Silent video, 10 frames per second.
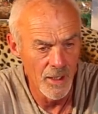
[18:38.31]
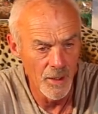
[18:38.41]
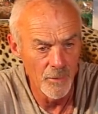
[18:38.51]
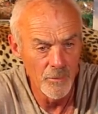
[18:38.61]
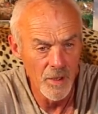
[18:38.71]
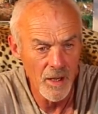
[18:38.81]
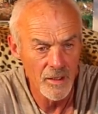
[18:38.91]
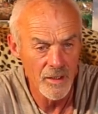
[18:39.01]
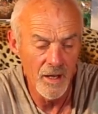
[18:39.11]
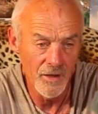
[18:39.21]
And
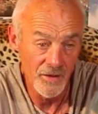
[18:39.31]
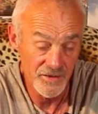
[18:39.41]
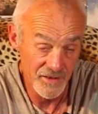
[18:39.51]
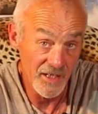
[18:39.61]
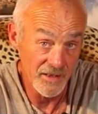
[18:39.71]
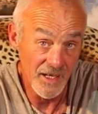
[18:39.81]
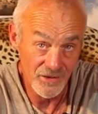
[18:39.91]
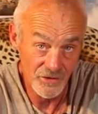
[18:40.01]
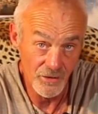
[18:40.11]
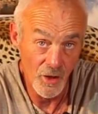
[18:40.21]
I stayed the
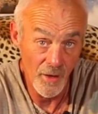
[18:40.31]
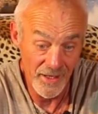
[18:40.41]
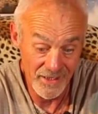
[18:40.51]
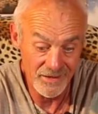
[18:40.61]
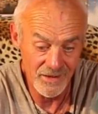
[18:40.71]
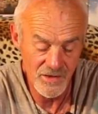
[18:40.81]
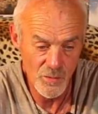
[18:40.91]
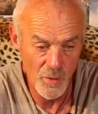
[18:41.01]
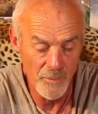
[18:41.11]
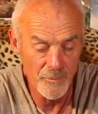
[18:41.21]
extra night in this
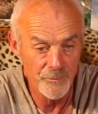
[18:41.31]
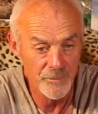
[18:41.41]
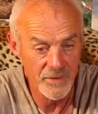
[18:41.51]
swim,